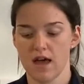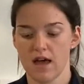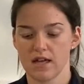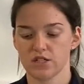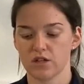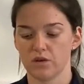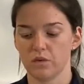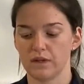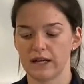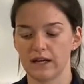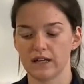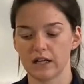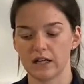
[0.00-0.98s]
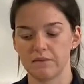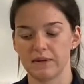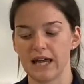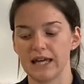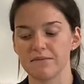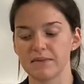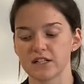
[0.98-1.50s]
So we're going to be
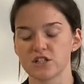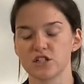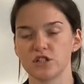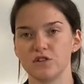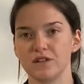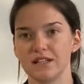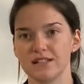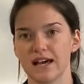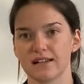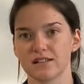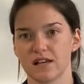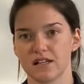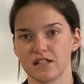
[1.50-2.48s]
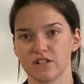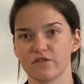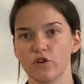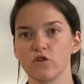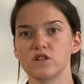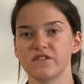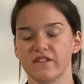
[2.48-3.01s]
aiming to do these exercises
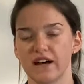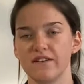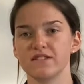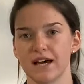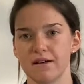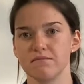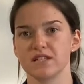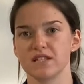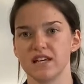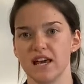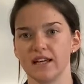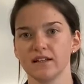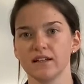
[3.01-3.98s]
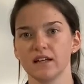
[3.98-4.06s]
4 to 5 times a day.